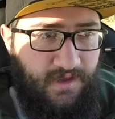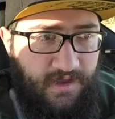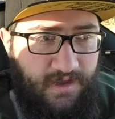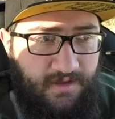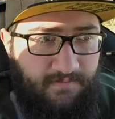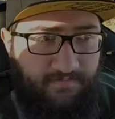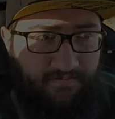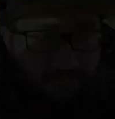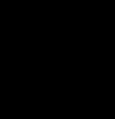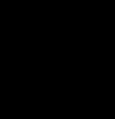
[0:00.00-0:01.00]
Um,
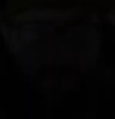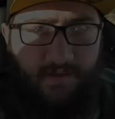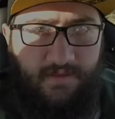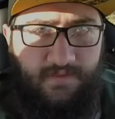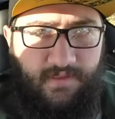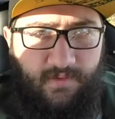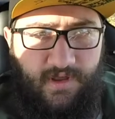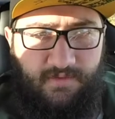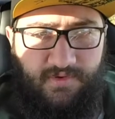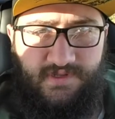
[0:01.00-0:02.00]
they
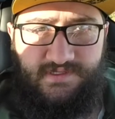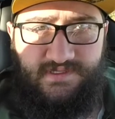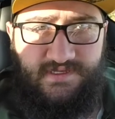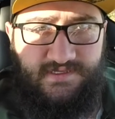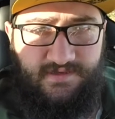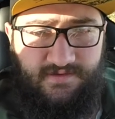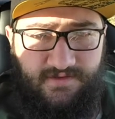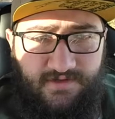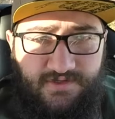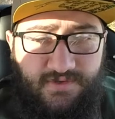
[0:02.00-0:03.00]
want to put a six
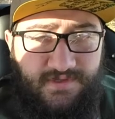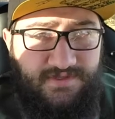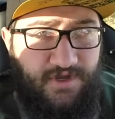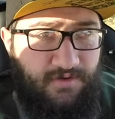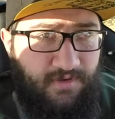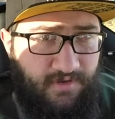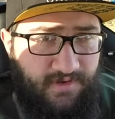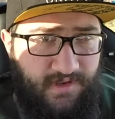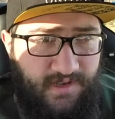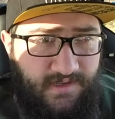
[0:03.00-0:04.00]
cylinder twin turbo
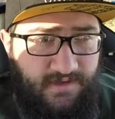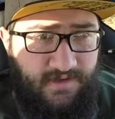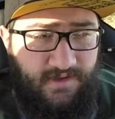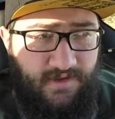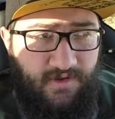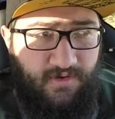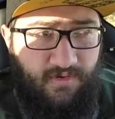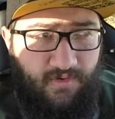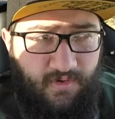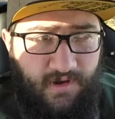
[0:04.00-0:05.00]
in it,
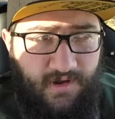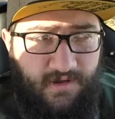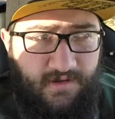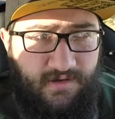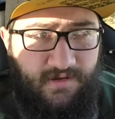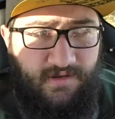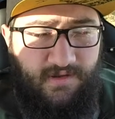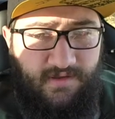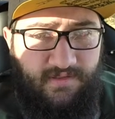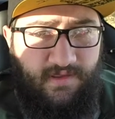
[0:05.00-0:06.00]
or
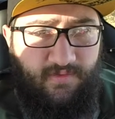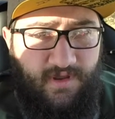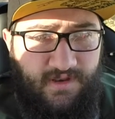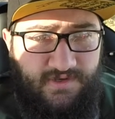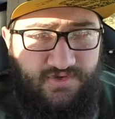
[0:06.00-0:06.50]
they want to